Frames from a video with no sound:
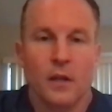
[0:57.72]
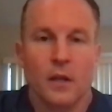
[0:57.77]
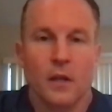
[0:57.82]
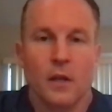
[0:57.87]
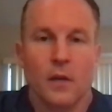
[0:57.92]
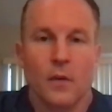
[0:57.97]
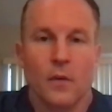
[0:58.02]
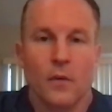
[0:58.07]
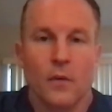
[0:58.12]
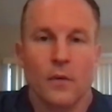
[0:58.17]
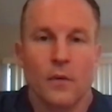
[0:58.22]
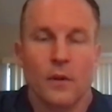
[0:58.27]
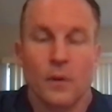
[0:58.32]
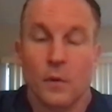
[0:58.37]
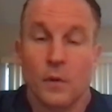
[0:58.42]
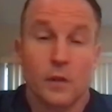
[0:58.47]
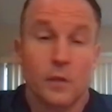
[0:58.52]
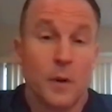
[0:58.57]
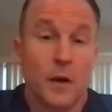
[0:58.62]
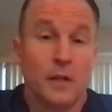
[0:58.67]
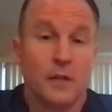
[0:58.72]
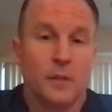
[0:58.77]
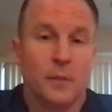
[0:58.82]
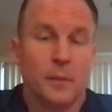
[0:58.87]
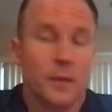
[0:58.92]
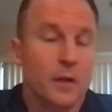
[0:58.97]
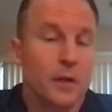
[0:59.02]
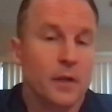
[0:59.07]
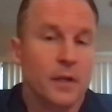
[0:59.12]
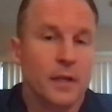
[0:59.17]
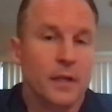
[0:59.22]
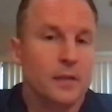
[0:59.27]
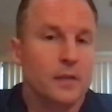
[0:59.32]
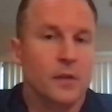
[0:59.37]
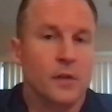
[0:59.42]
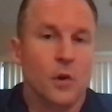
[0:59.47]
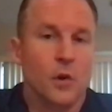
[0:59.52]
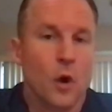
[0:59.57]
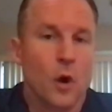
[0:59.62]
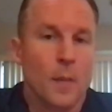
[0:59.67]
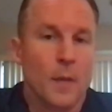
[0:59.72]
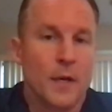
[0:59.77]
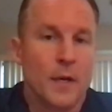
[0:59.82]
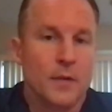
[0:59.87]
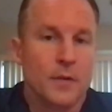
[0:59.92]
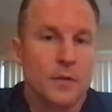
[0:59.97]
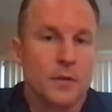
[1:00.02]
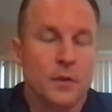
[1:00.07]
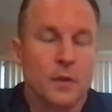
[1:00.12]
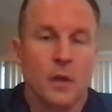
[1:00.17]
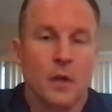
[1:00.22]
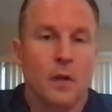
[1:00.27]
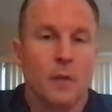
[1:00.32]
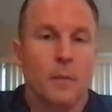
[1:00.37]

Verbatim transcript: you know, the responsibility is enormous,